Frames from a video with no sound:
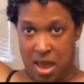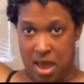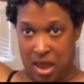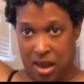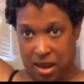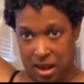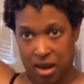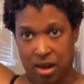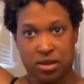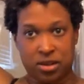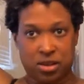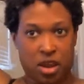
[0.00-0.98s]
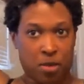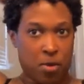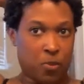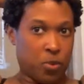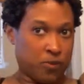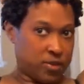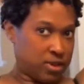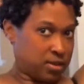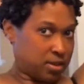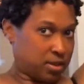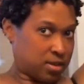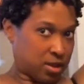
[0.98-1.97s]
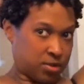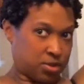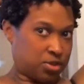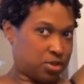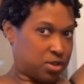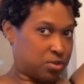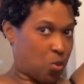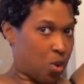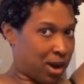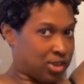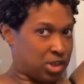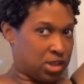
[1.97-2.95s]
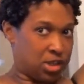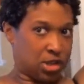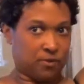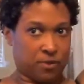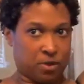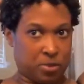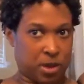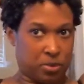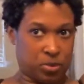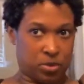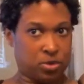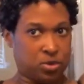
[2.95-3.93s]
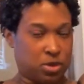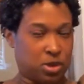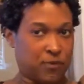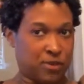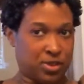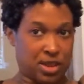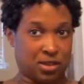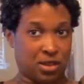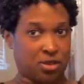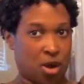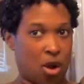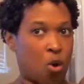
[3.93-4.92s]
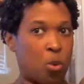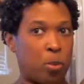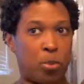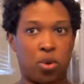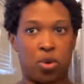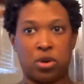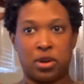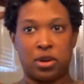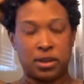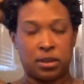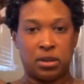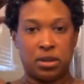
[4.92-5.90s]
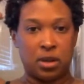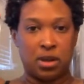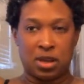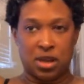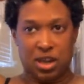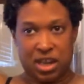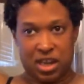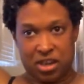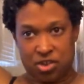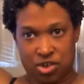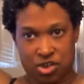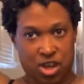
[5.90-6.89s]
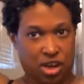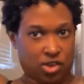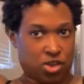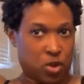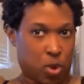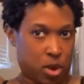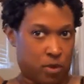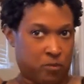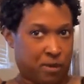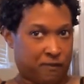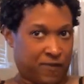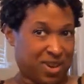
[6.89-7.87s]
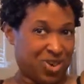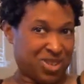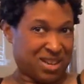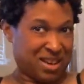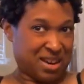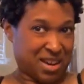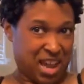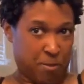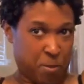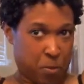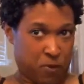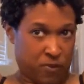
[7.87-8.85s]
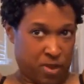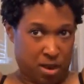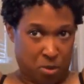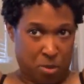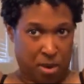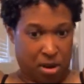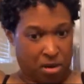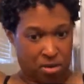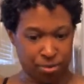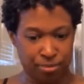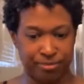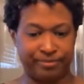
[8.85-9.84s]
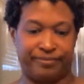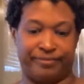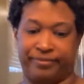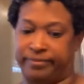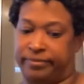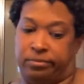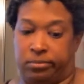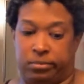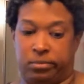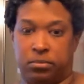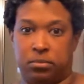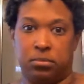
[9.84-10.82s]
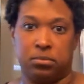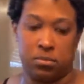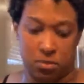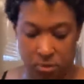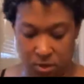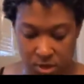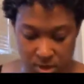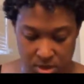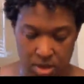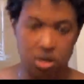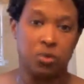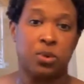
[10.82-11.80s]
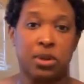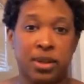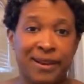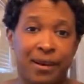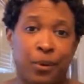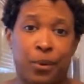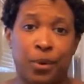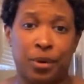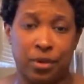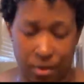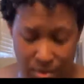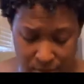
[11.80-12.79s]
And I kind of just came up with this because I was just watching different people do different things. Now, the whole pulling each section away with my fingers, I kind of came up with that on my own. Just did it one day and it worked.